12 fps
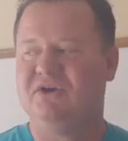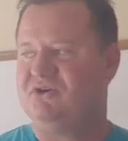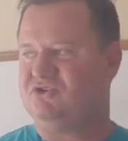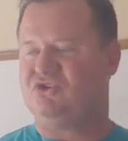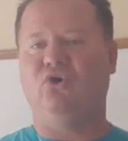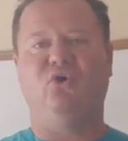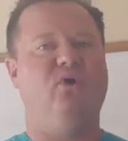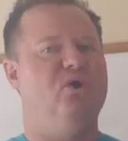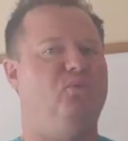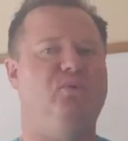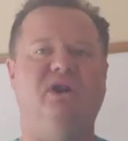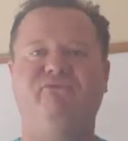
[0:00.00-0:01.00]
So
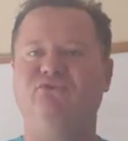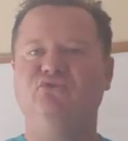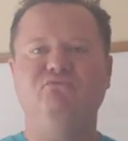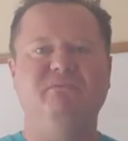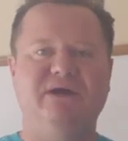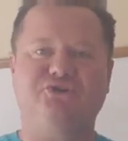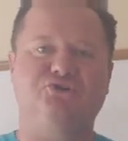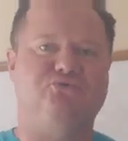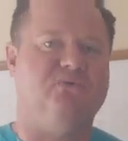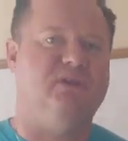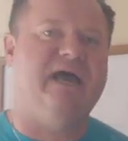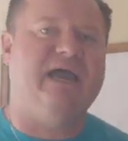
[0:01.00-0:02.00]
whenever you measure
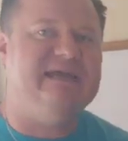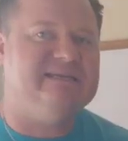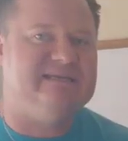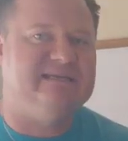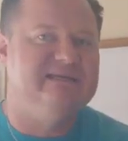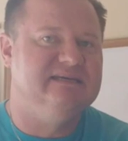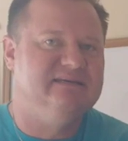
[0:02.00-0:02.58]
light